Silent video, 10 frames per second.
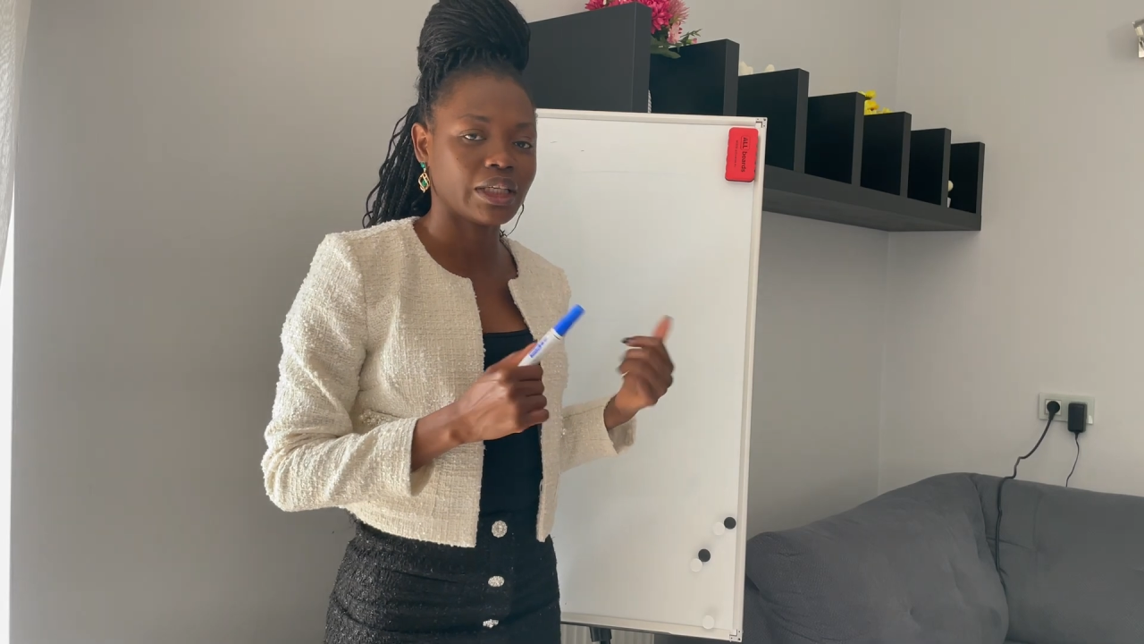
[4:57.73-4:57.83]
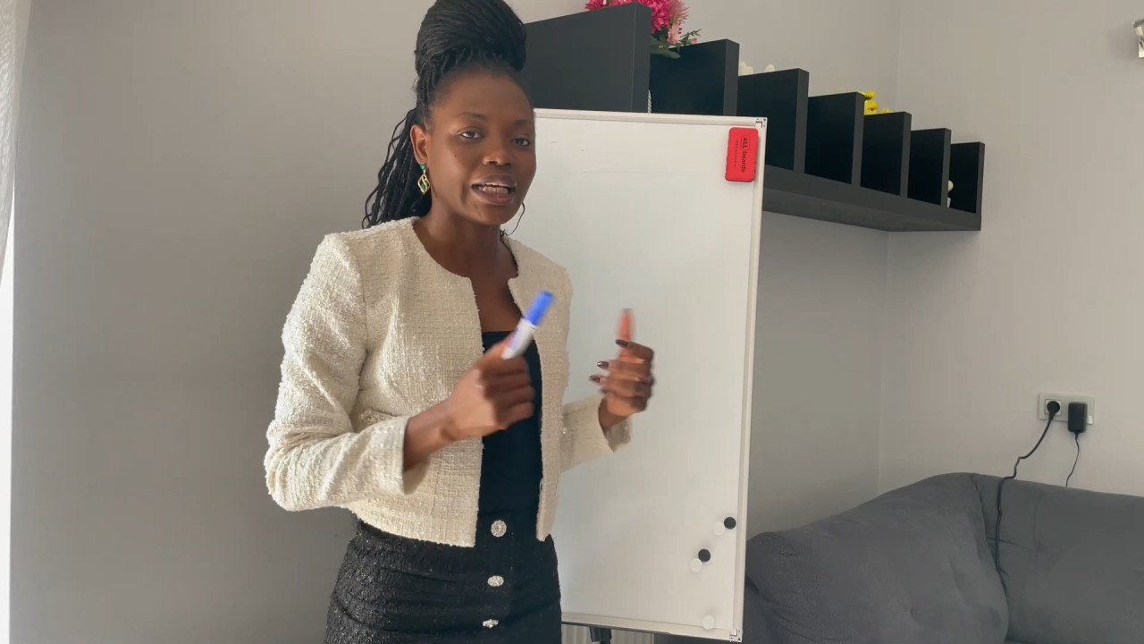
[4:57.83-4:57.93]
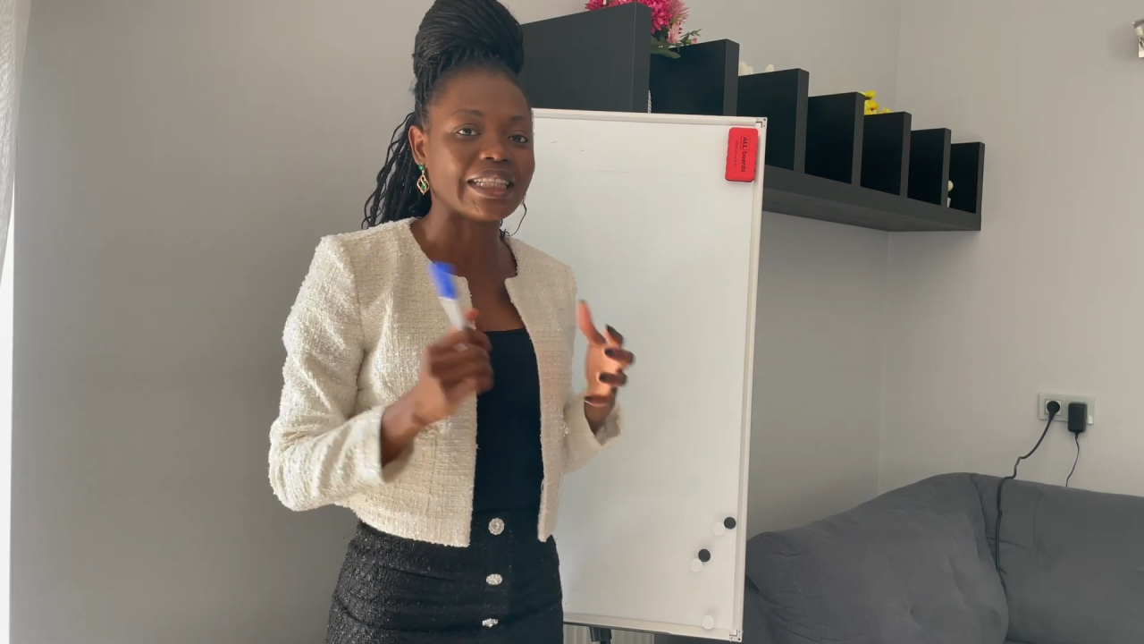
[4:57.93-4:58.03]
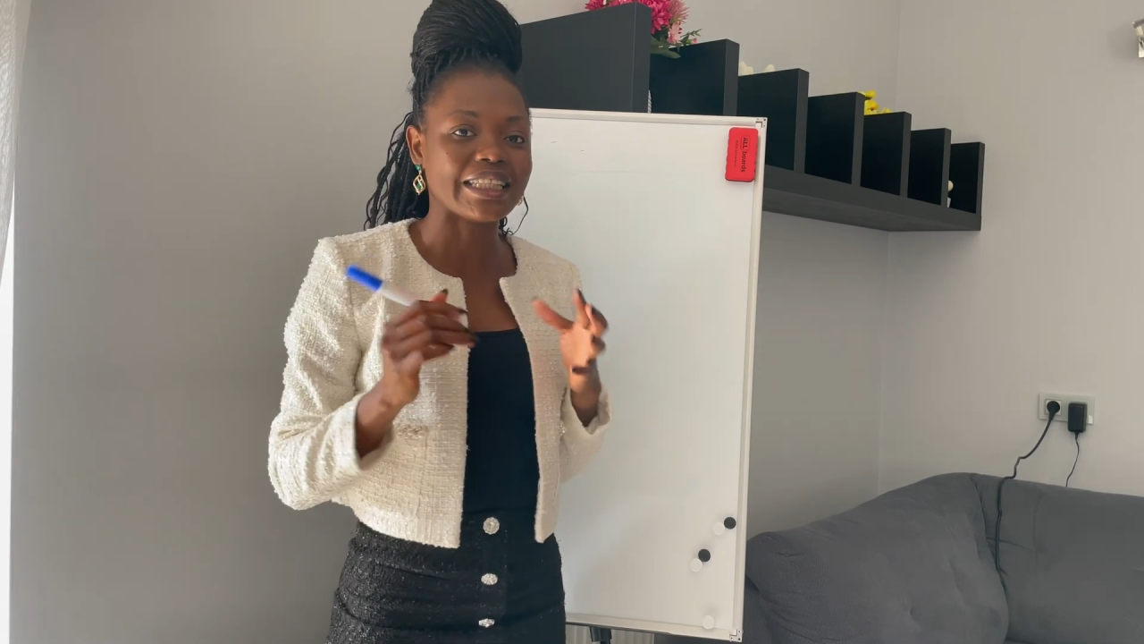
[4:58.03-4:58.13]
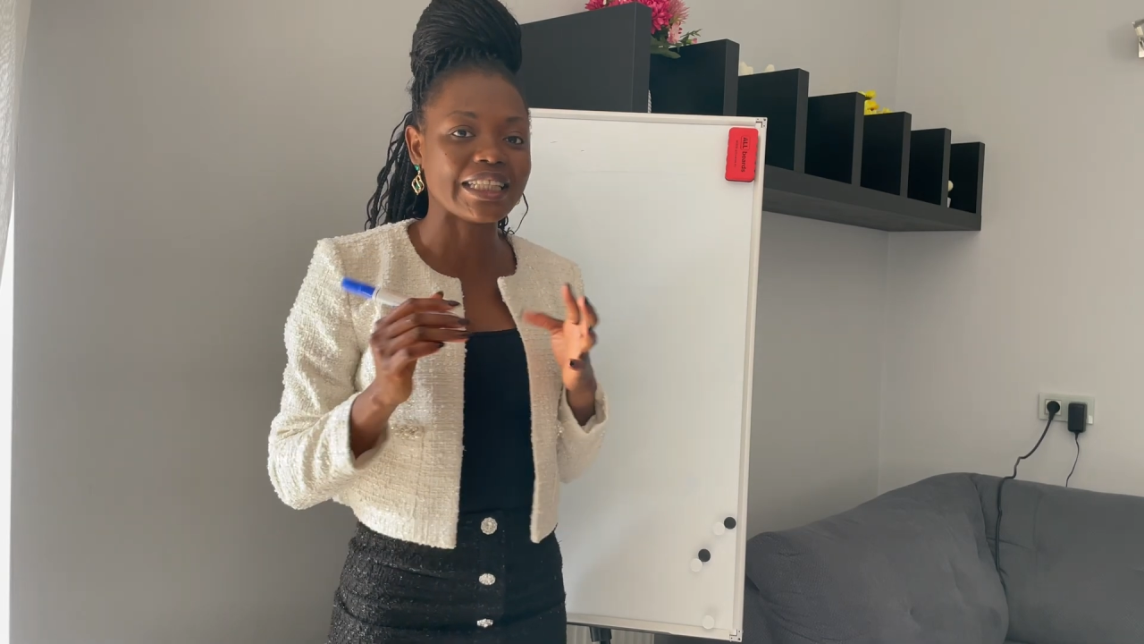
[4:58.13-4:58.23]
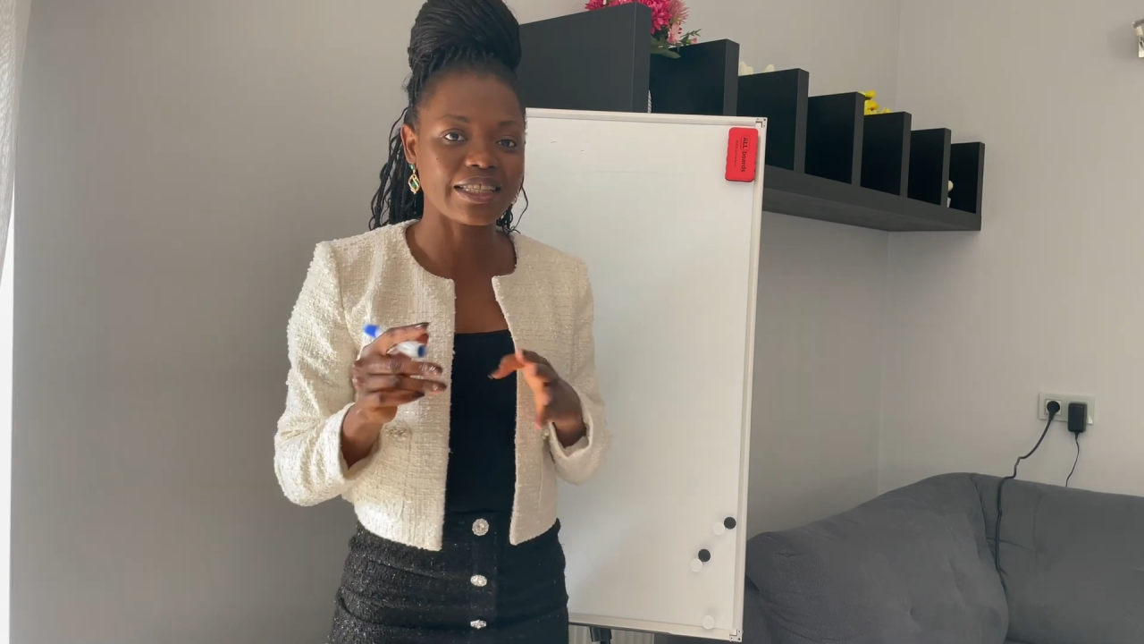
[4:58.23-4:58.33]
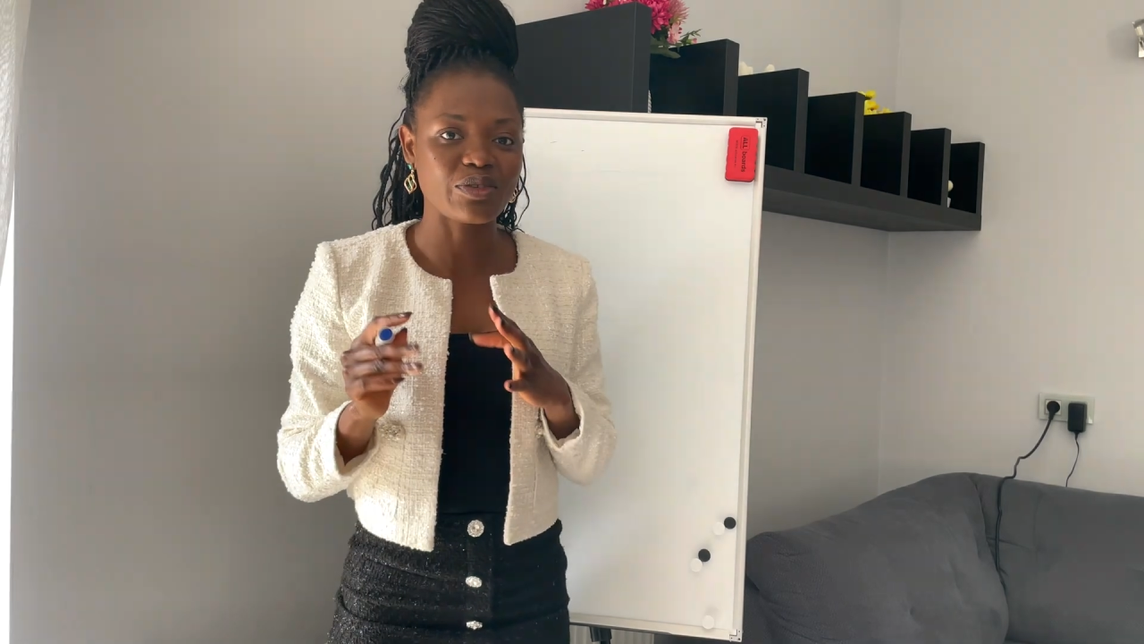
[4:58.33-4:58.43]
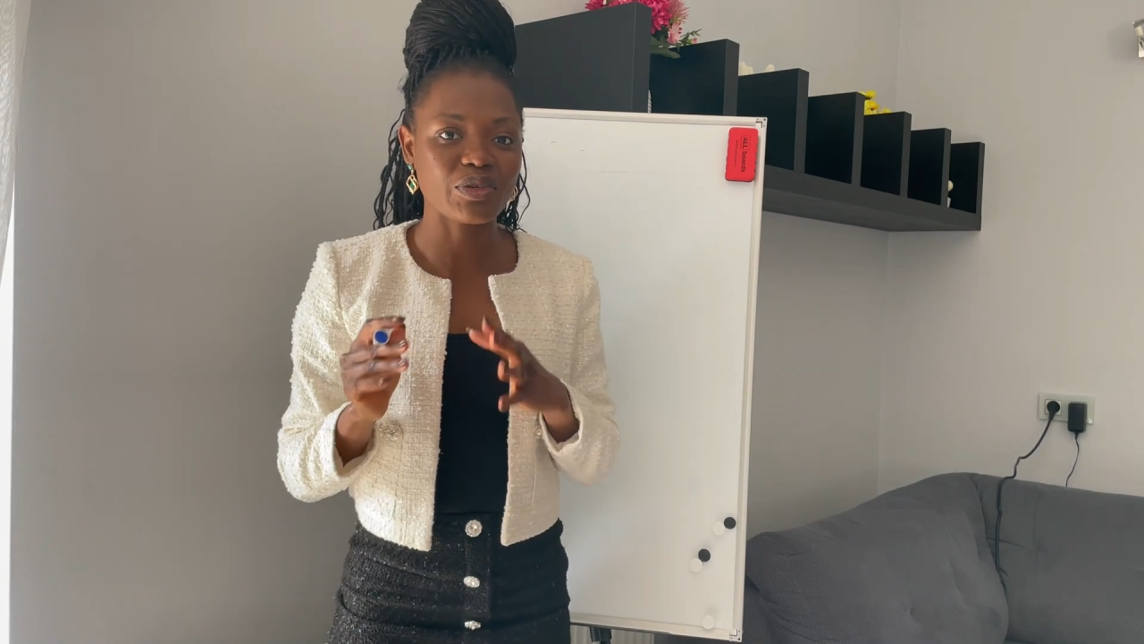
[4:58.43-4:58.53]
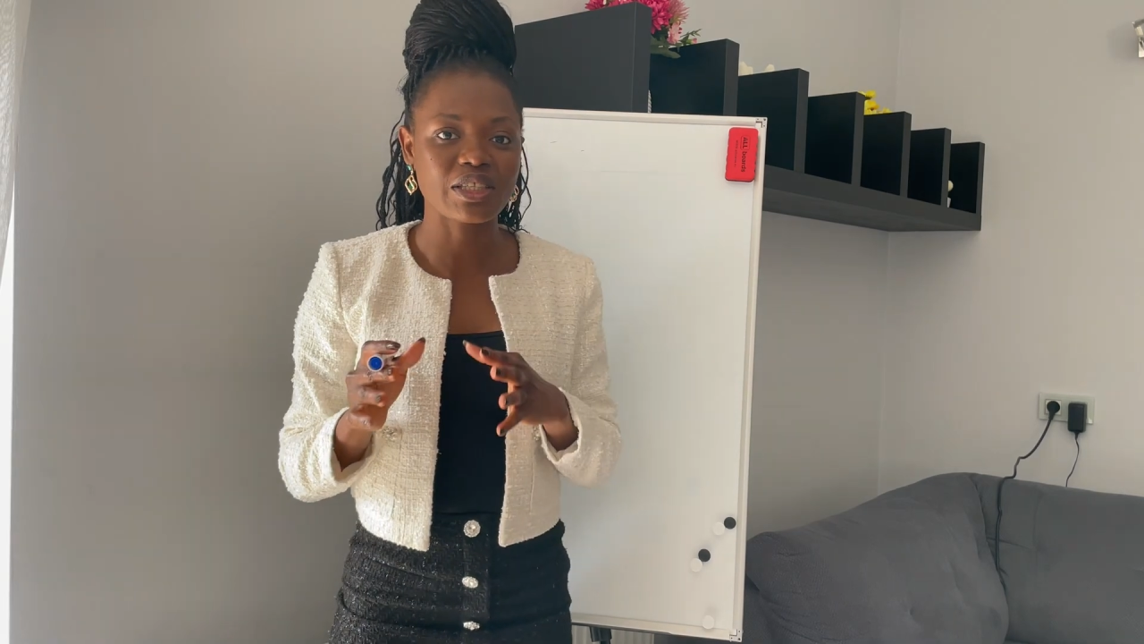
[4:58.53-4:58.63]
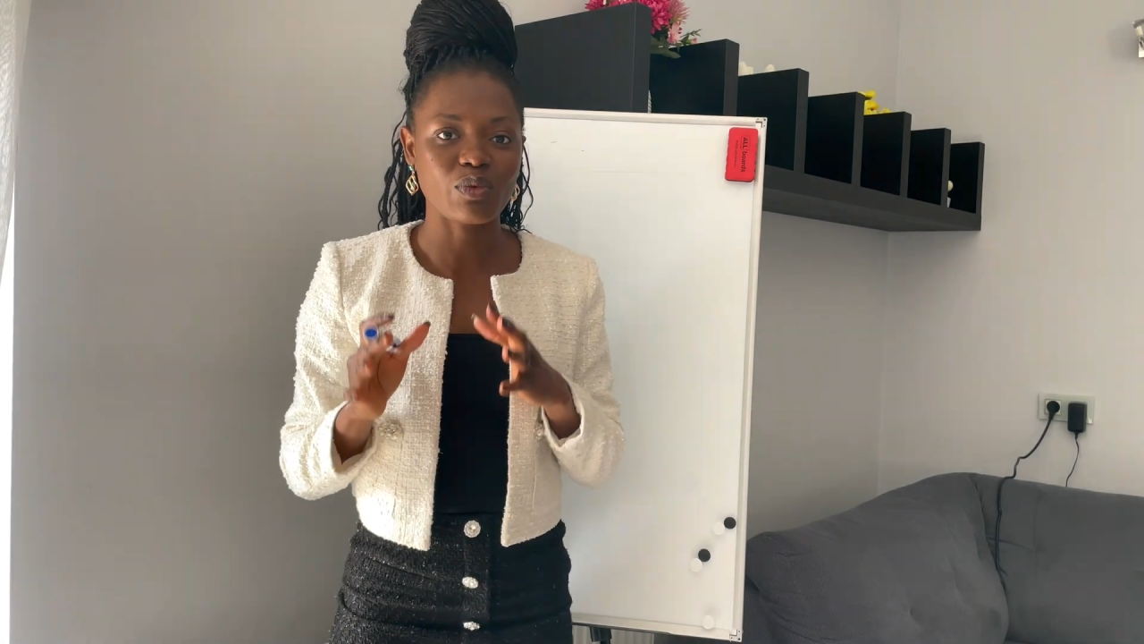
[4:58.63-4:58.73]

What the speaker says: And this is the reason